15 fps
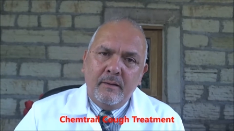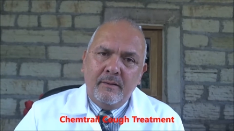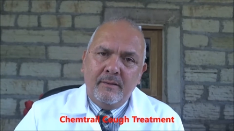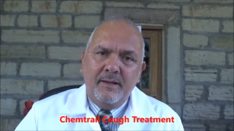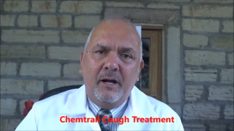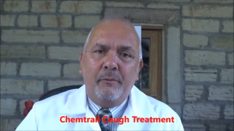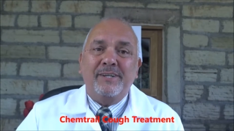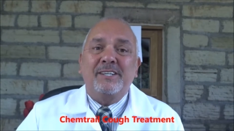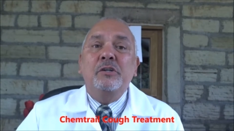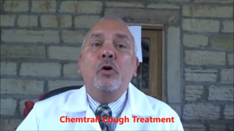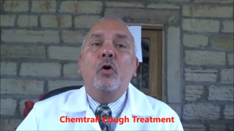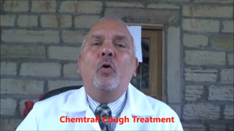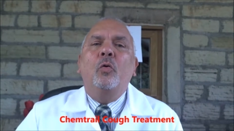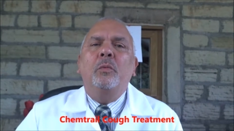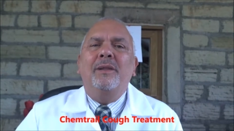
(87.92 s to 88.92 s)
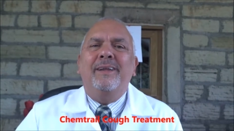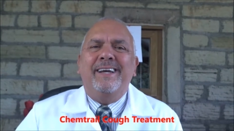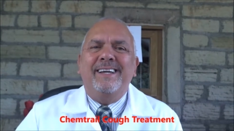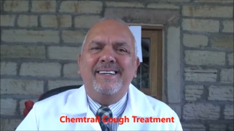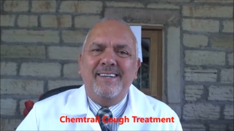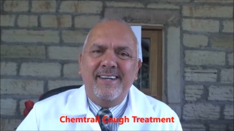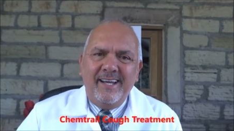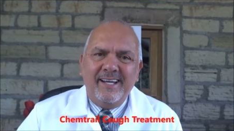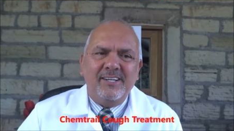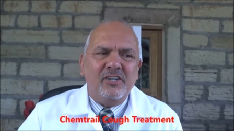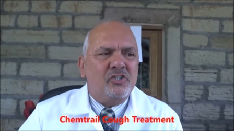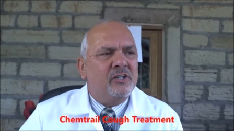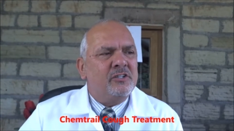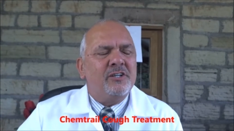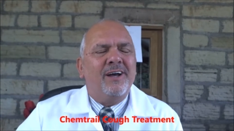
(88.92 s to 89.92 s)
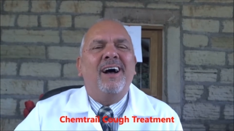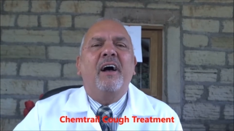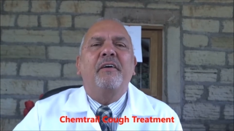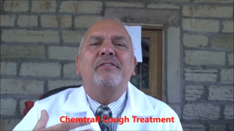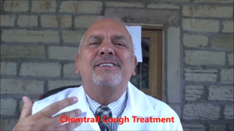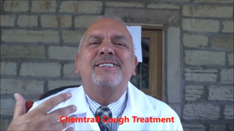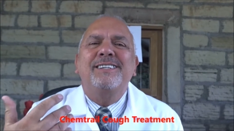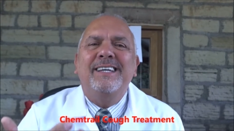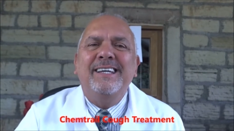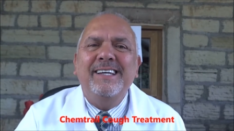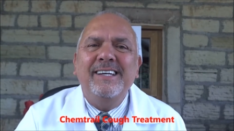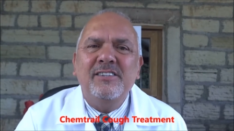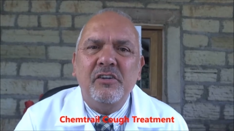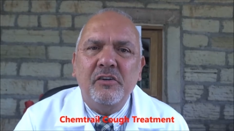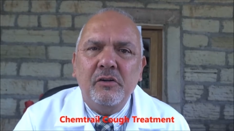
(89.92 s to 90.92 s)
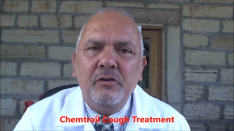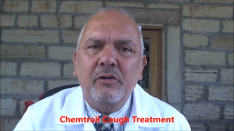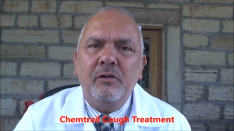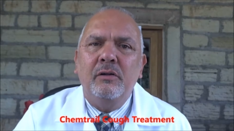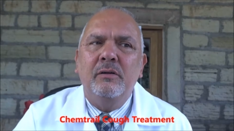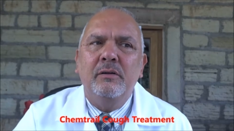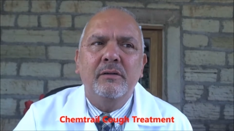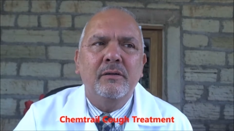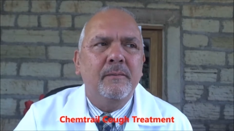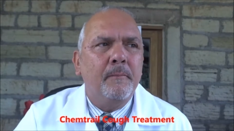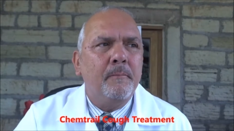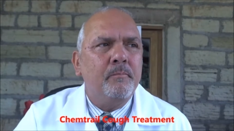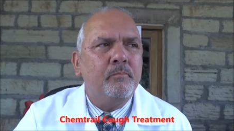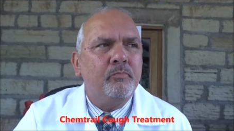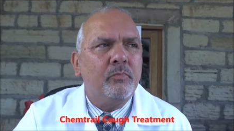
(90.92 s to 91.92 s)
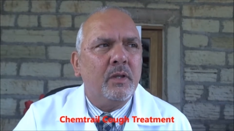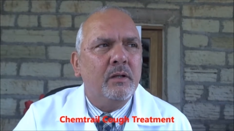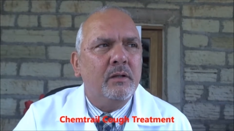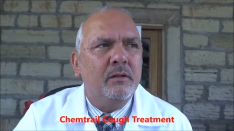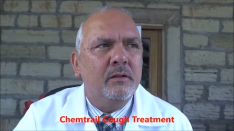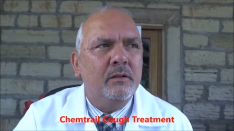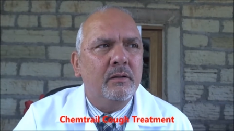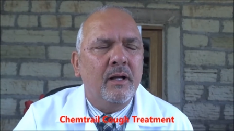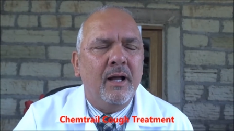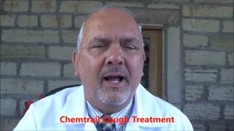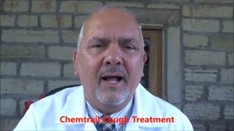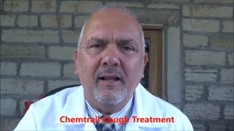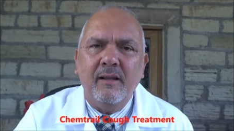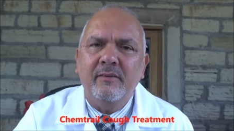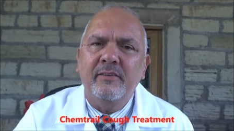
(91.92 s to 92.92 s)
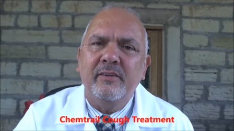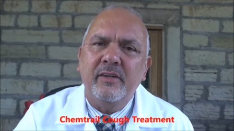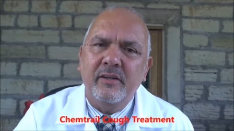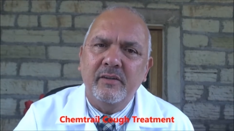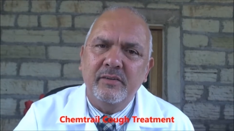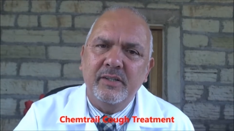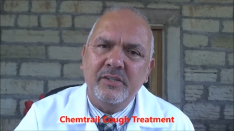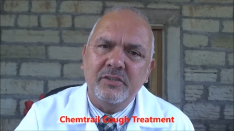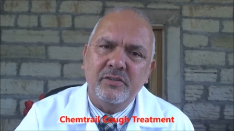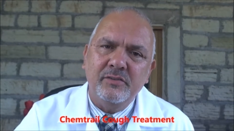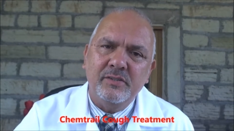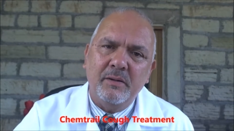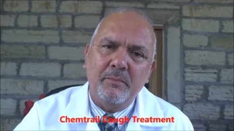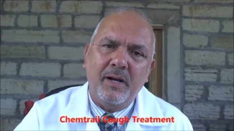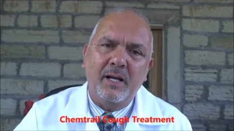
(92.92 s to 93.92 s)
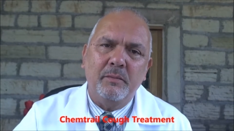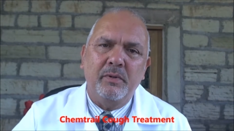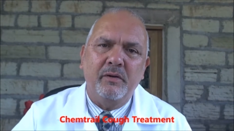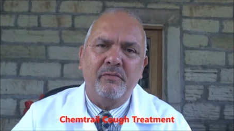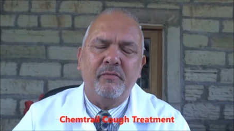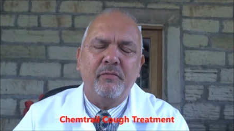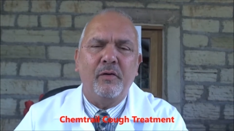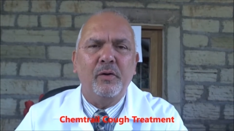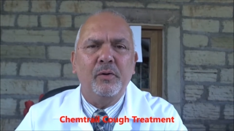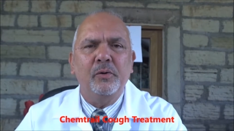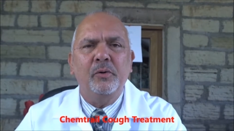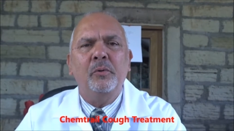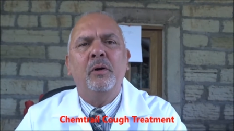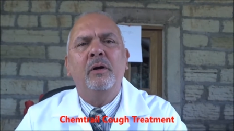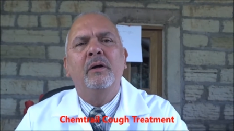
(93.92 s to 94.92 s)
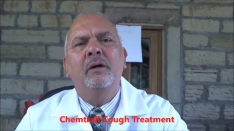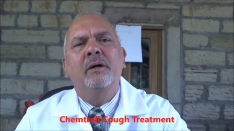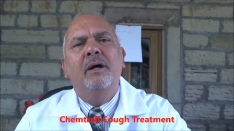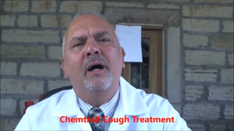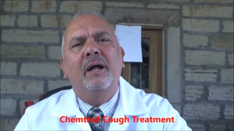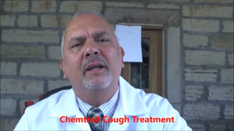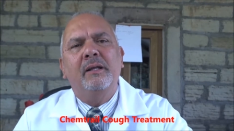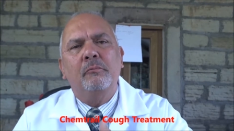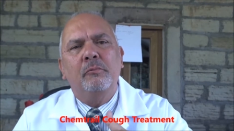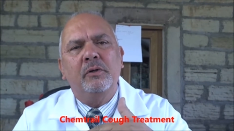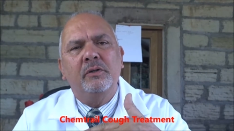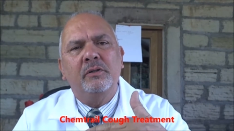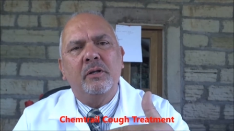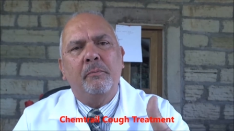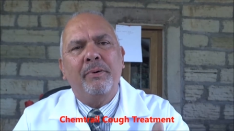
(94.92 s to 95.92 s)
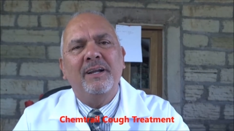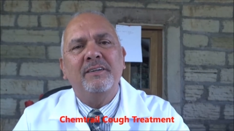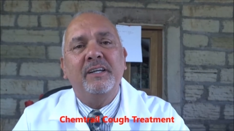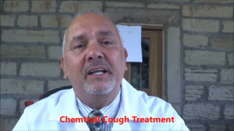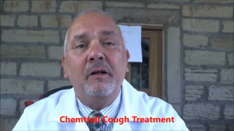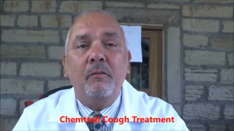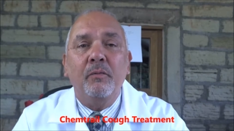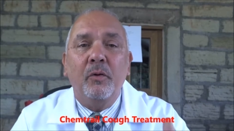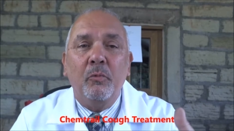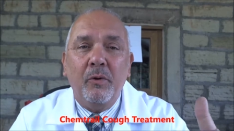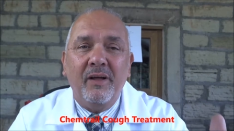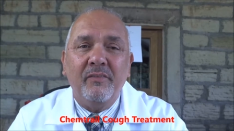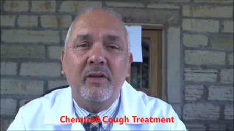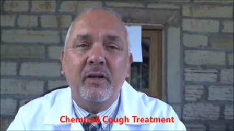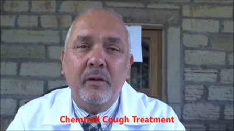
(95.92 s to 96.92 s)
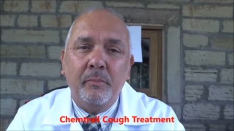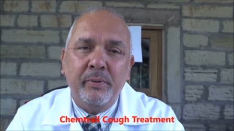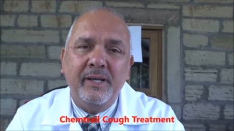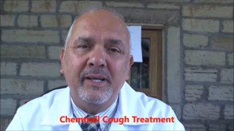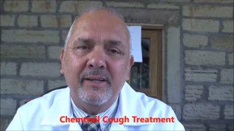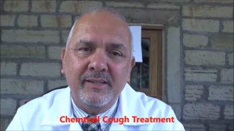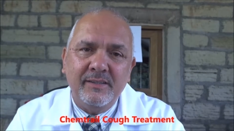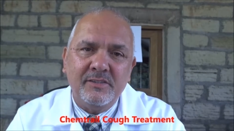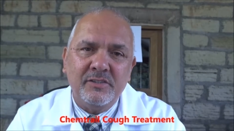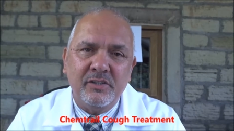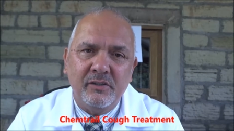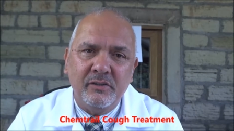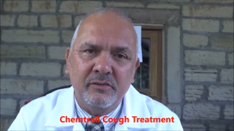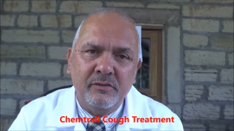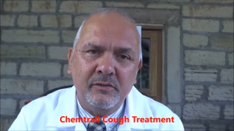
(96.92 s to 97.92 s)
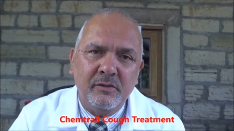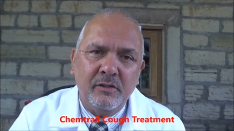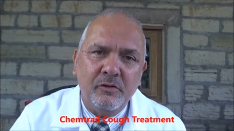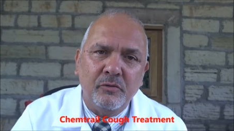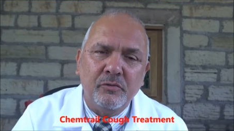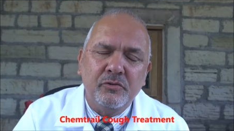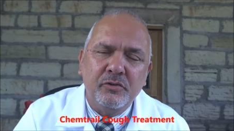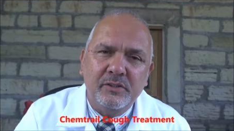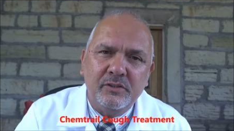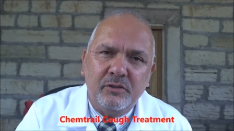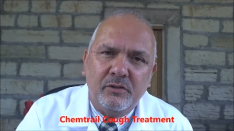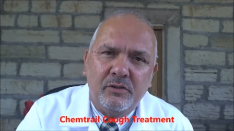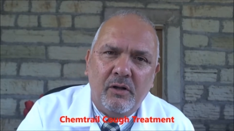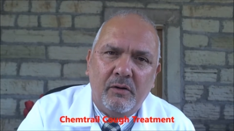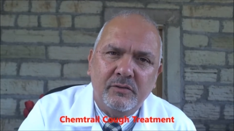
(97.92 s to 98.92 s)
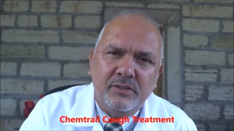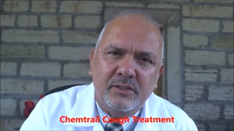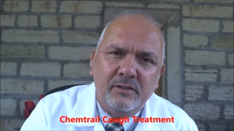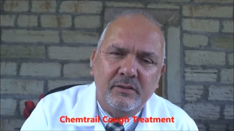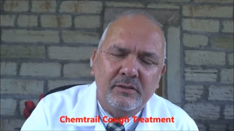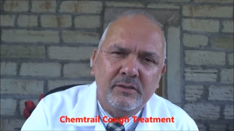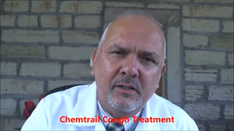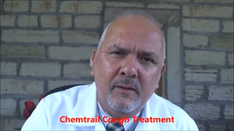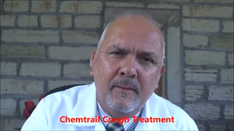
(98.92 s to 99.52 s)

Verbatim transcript: Now, it's normal in nature to have seasonal health conditions. It might be flu, and it would, depending on the weather, appear in certain countries or continents.